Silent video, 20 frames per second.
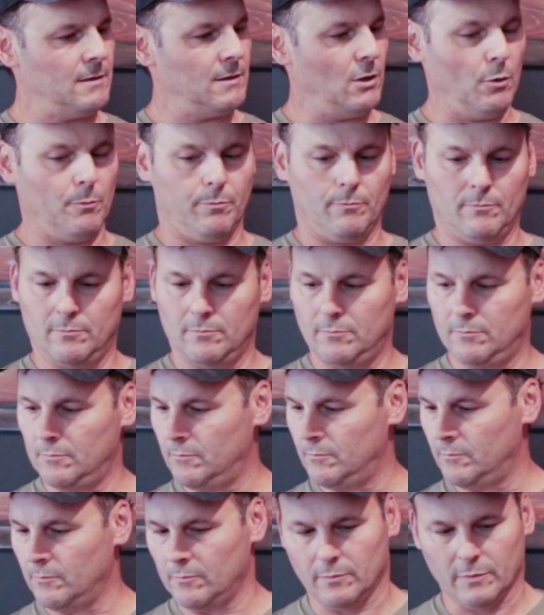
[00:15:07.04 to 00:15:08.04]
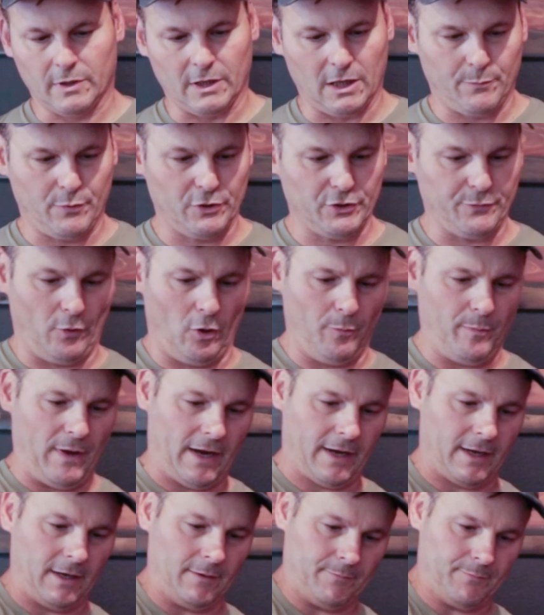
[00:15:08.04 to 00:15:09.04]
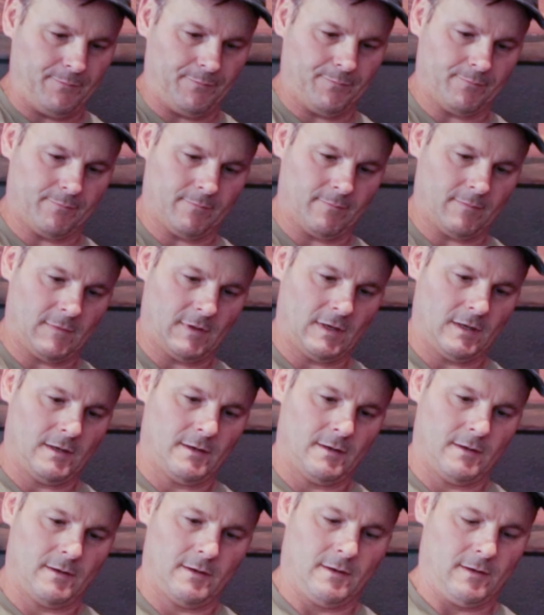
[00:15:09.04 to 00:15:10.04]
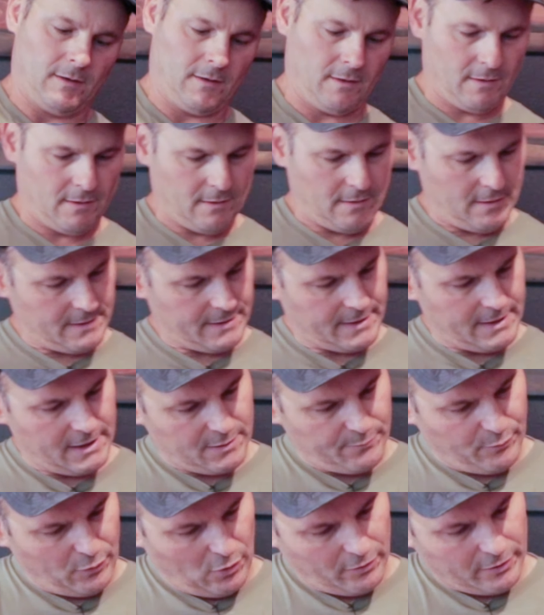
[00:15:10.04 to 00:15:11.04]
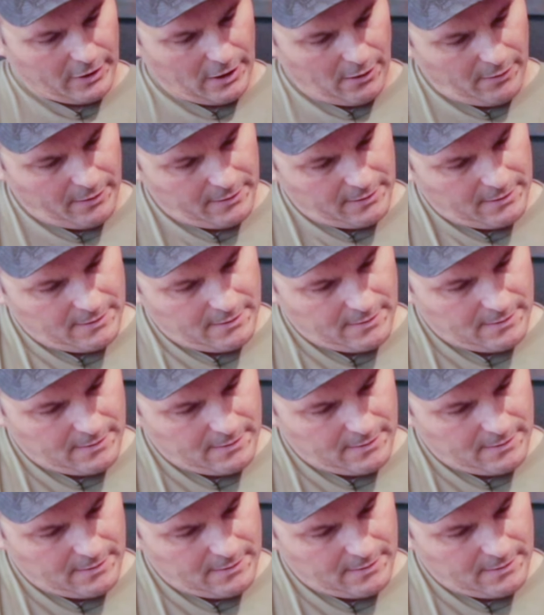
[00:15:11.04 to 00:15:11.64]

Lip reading: Oh, got to put the bolt back in. Let's get the bolt going.